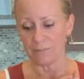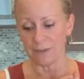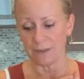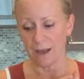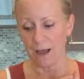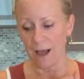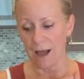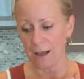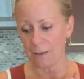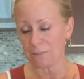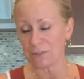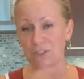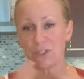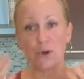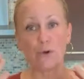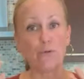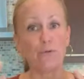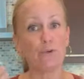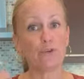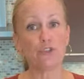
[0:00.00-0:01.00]

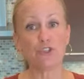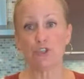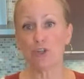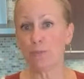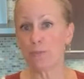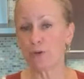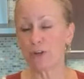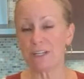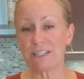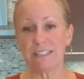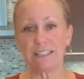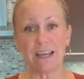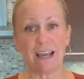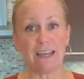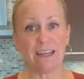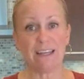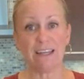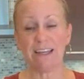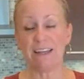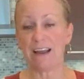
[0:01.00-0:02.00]
So super
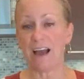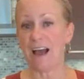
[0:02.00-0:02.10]
excited.